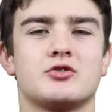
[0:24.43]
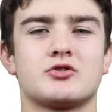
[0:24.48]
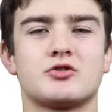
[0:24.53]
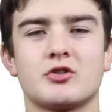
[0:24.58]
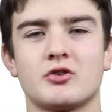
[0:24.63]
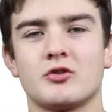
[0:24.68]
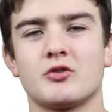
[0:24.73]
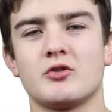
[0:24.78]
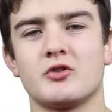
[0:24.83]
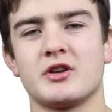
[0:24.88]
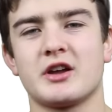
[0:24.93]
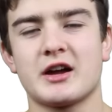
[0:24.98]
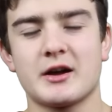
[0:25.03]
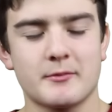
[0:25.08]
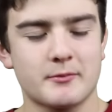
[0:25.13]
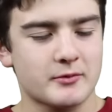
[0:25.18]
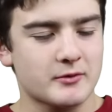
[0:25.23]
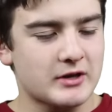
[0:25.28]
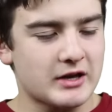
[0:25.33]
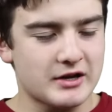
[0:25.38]
So, the
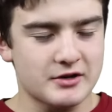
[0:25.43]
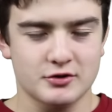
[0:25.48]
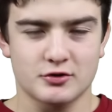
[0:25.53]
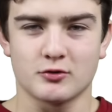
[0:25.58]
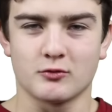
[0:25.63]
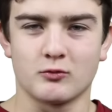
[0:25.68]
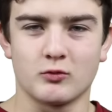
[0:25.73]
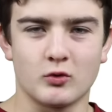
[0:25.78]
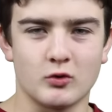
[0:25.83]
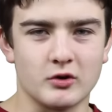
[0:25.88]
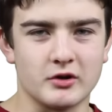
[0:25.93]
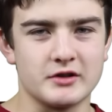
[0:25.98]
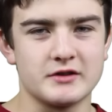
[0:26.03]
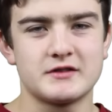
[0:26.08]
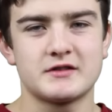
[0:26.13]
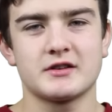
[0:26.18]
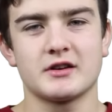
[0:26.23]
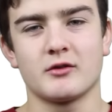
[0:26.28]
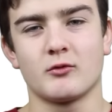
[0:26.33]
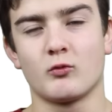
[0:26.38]
app cash rewards.